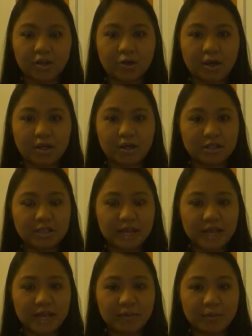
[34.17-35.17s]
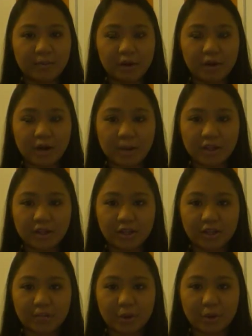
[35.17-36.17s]
To understand more about
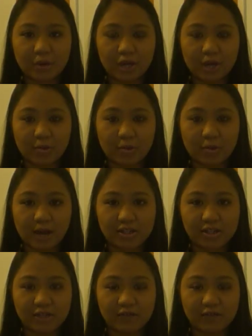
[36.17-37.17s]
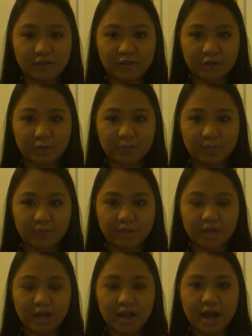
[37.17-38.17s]
the Ebola hemorrhagic fever,
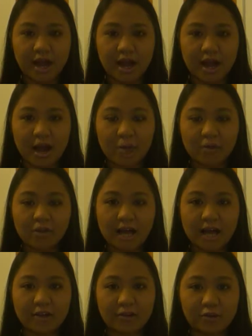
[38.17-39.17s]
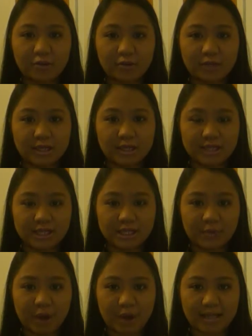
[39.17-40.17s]
I will guide you through the disease
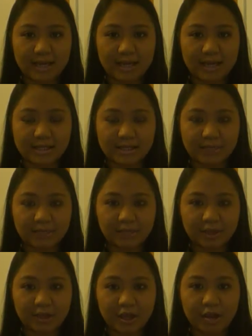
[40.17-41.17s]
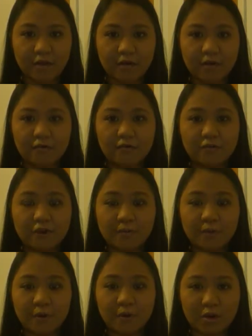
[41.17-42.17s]
process, from
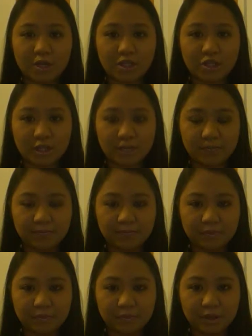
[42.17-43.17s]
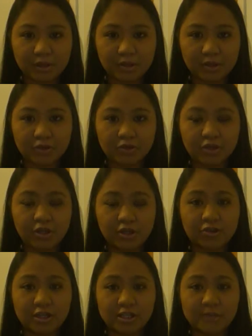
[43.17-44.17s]
the origin to the
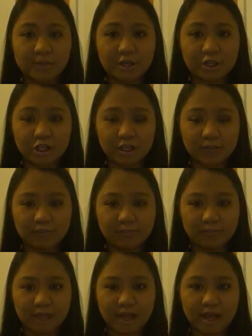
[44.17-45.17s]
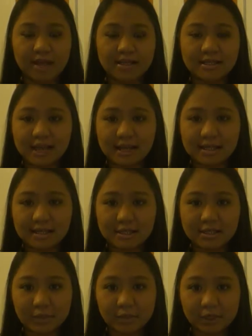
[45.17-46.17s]
transmission, signs and
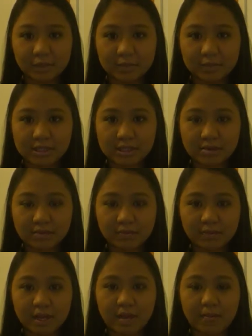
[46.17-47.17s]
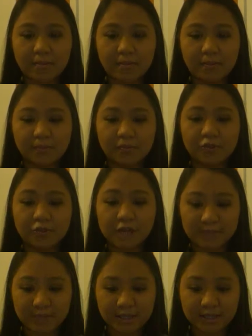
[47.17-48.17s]
symptoms,
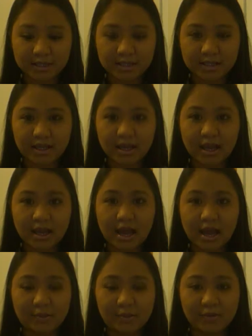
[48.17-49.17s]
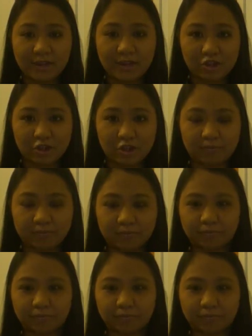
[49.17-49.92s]
treatment, and prevention.